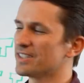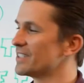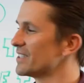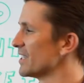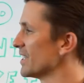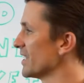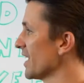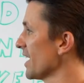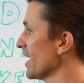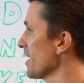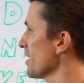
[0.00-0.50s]

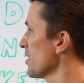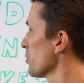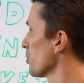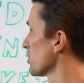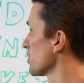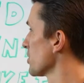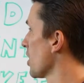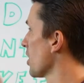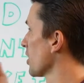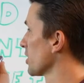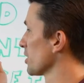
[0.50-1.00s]
Today we're
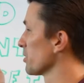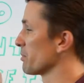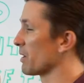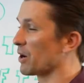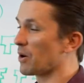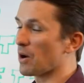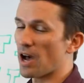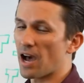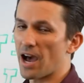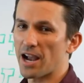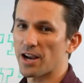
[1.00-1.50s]
talking
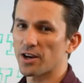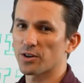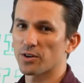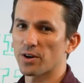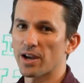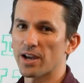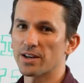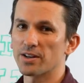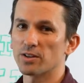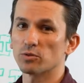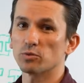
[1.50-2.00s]
about higher
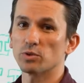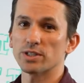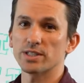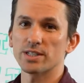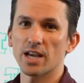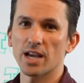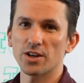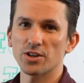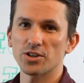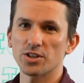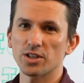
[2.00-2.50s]
ed
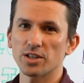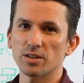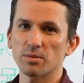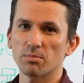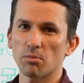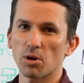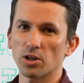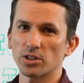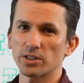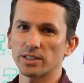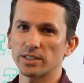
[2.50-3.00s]
retention
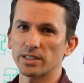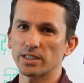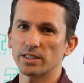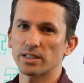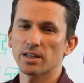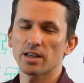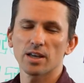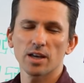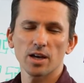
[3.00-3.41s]
marketing.